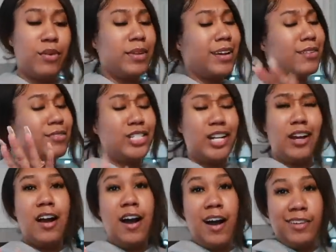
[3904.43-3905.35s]
I'm not going to
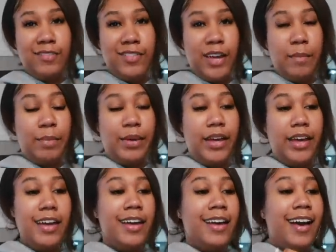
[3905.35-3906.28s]
share all of them,
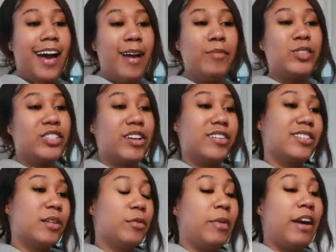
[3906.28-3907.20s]
but I'm going to share
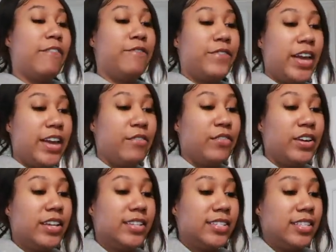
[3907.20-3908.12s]
some of my
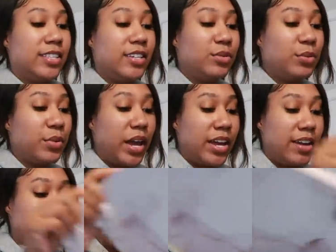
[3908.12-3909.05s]
favorites. This one right
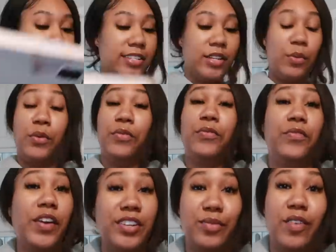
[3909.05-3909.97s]
here is, well,
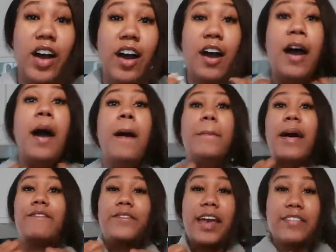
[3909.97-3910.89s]
first of all,
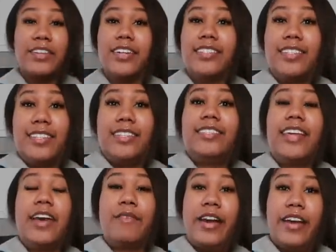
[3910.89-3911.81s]
my favorite is the
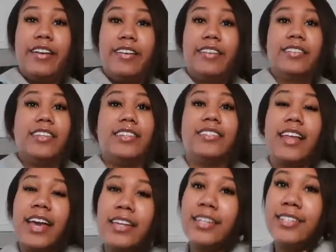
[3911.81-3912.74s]
set right here. These
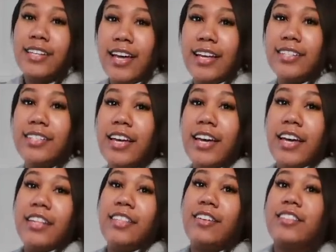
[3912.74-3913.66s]
Nike sets,
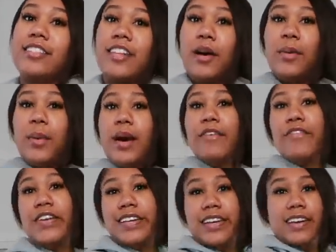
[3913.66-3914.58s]
they're so
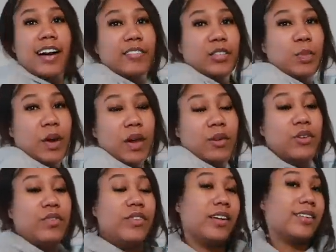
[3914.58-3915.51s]
freaking comfortable. I don't
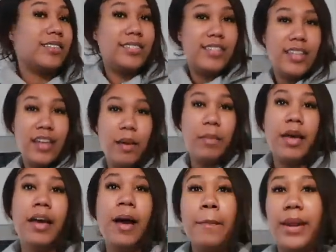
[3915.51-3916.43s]
know if y'all can see them,
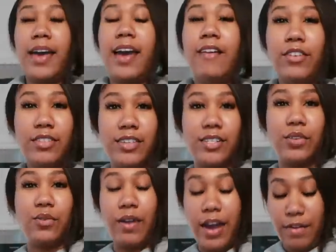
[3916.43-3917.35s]
but I have on this
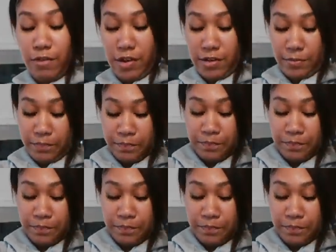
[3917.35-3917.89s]
gray one.